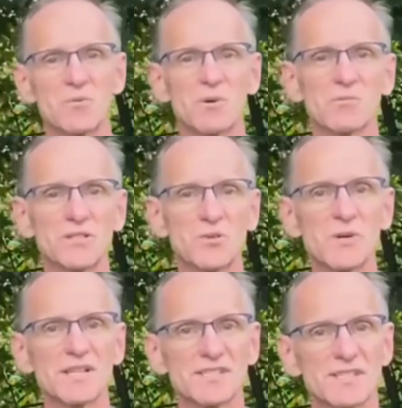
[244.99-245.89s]
When we
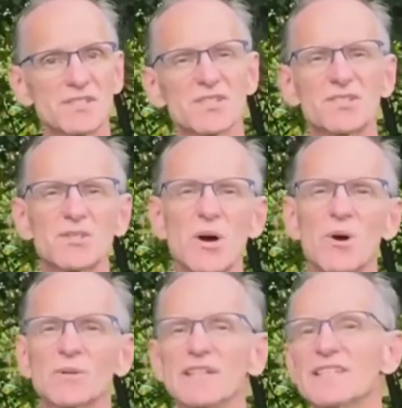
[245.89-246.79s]
twist, it's
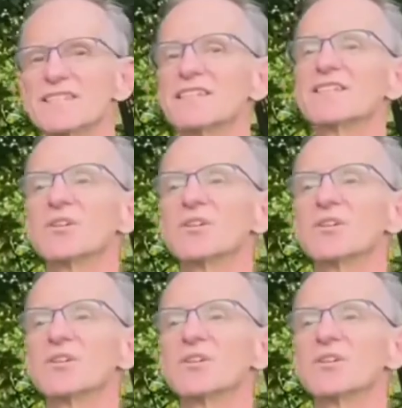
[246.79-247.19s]
so easy to